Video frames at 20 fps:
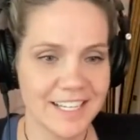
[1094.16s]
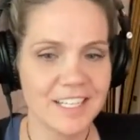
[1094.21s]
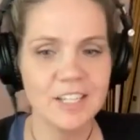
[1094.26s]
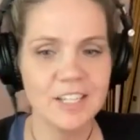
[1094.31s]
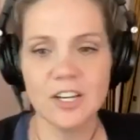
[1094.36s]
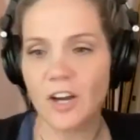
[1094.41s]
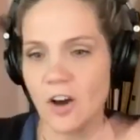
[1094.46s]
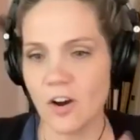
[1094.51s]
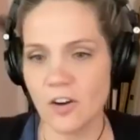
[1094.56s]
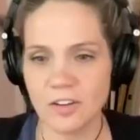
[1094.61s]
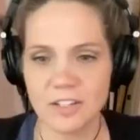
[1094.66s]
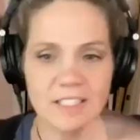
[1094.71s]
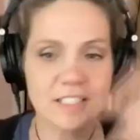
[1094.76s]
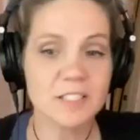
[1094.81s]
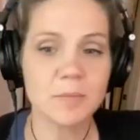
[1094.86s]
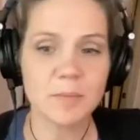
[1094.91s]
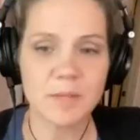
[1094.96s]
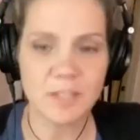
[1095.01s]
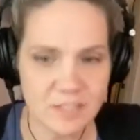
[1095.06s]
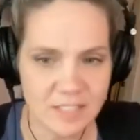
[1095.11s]
you know
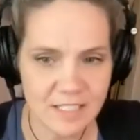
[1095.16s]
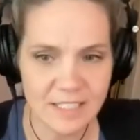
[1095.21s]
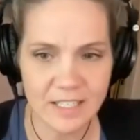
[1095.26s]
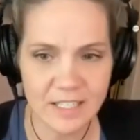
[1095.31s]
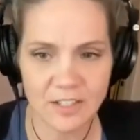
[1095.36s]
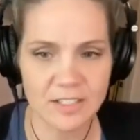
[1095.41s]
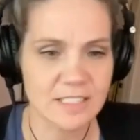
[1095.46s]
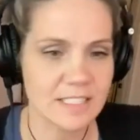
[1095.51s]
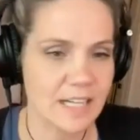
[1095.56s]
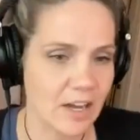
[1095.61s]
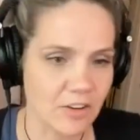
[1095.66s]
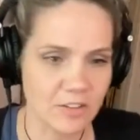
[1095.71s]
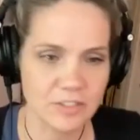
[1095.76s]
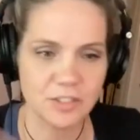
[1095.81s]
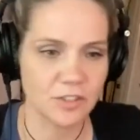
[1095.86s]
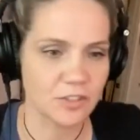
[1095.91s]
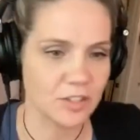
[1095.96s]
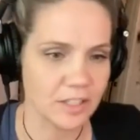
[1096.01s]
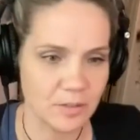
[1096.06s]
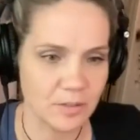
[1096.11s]
conspiracy theory is now a
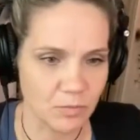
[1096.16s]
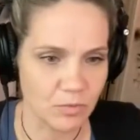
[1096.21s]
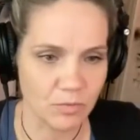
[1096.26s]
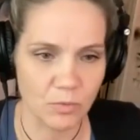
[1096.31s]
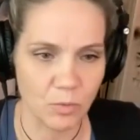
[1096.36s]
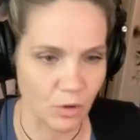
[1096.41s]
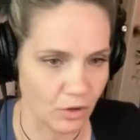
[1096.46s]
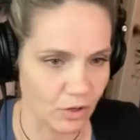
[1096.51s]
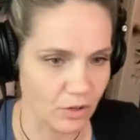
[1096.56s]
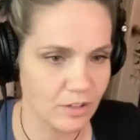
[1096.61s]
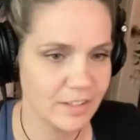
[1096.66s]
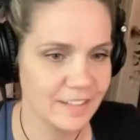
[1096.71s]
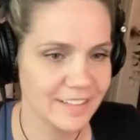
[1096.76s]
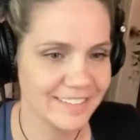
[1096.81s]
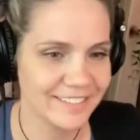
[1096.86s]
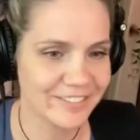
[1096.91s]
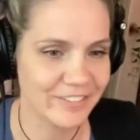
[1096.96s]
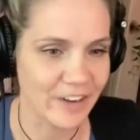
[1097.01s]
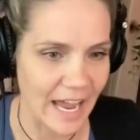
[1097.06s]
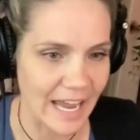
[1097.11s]
dirty word
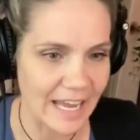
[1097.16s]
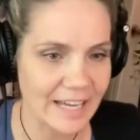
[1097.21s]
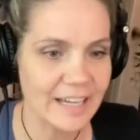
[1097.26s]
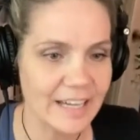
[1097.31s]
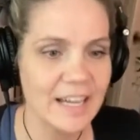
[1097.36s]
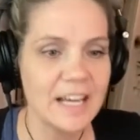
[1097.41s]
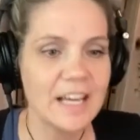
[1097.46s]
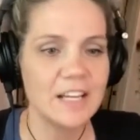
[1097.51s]
right